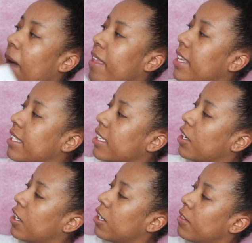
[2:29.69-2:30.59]
this
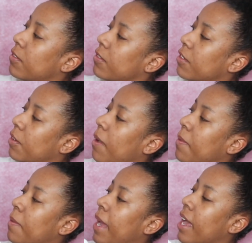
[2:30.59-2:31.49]
little
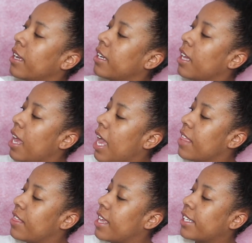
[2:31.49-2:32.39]
rubber band,
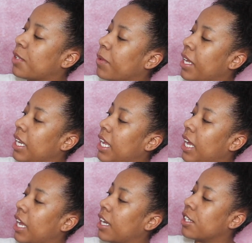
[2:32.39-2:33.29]
and this we
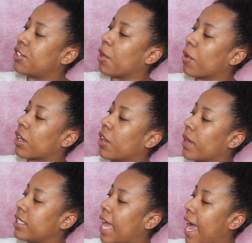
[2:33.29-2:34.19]
need, so we're
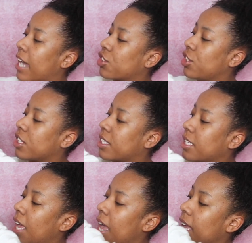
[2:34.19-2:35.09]
going to actually
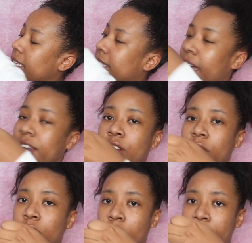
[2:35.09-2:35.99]
just slide it
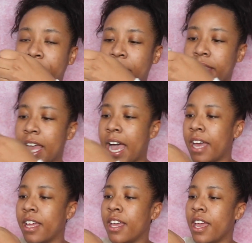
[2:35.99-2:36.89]
on off like
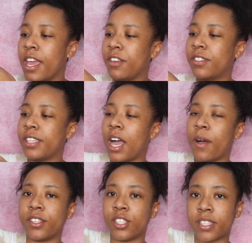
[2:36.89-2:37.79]
that. And you see how
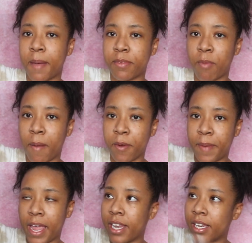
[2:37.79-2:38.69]
I just kept the rubber
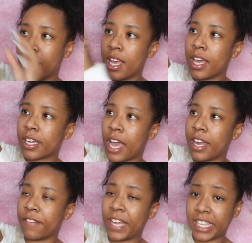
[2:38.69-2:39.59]
band
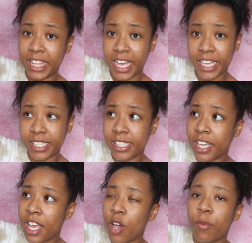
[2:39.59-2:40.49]
kind of like this.
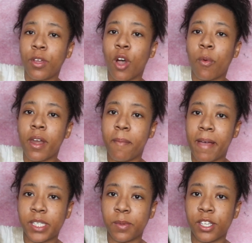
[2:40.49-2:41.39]
We don't want to
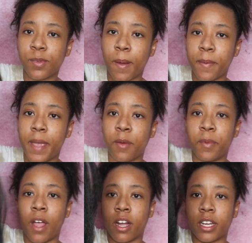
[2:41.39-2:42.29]
mess with this rubber band.
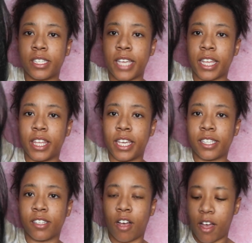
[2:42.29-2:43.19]
We are going to take
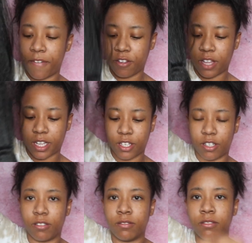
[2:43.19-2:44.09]
these off. They're like
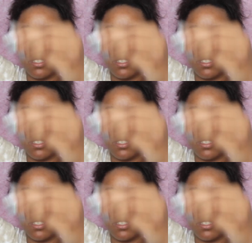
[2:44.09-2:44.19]
little,